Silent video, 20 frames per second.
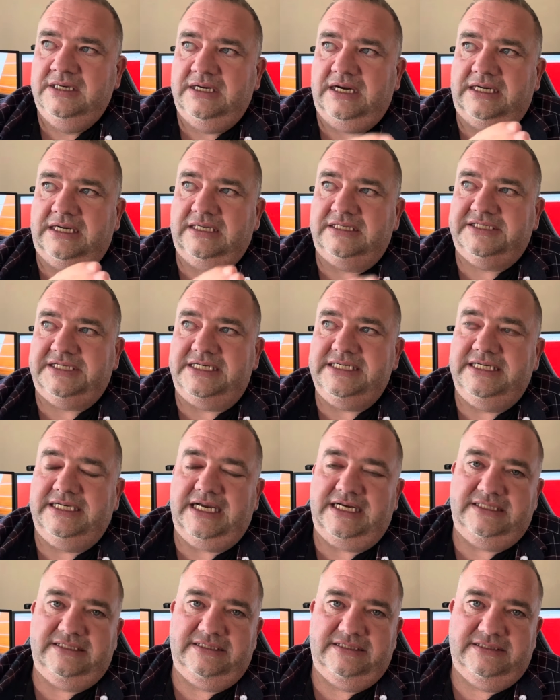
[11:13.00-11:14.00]
and I'll say it
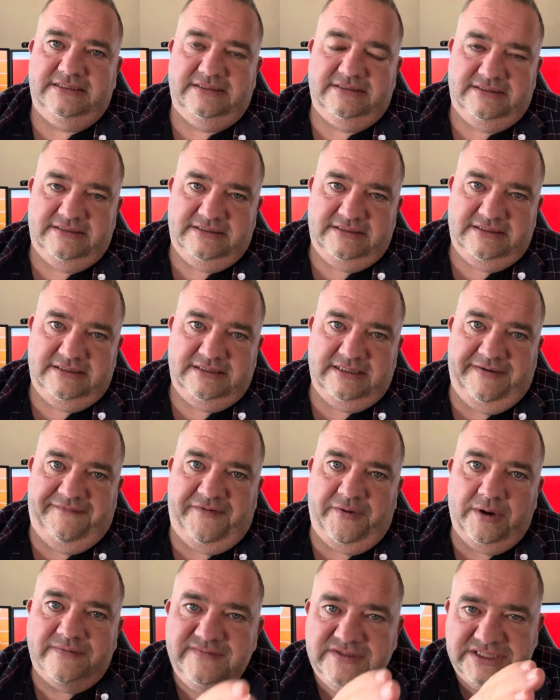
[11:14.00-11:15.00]
again: if
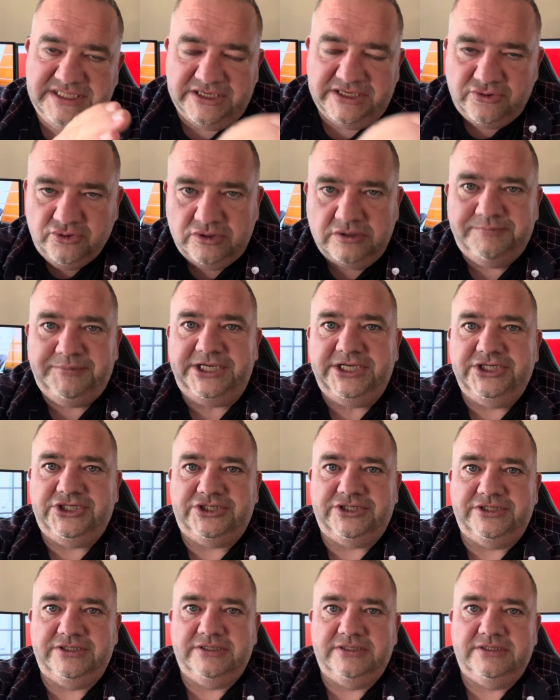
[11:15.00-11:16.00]
you have zero
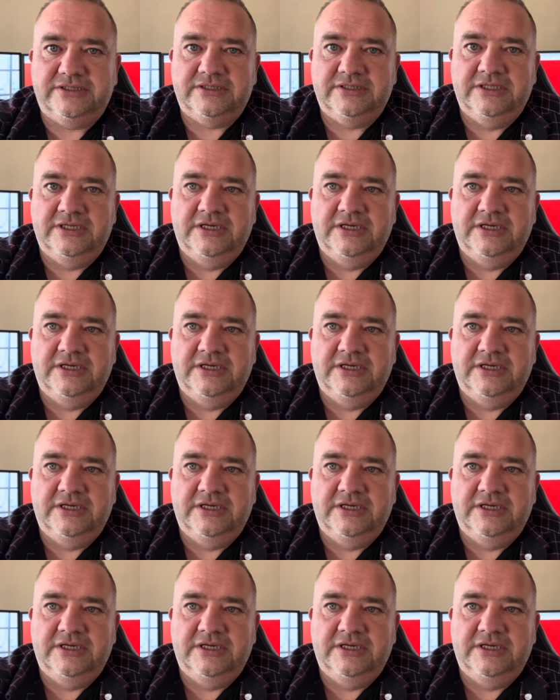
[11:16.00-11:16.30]
patience